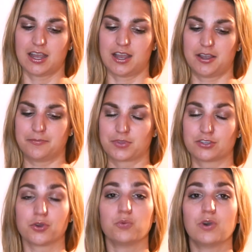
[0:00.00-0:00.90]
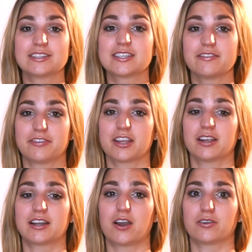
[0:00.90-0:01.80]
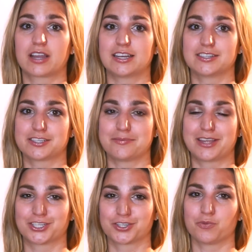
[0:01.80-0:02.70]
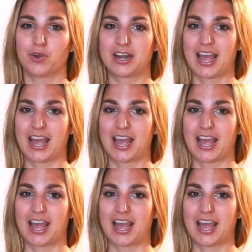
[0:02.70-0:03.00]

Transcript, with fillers: Um, so once I figured out kind of to make sure one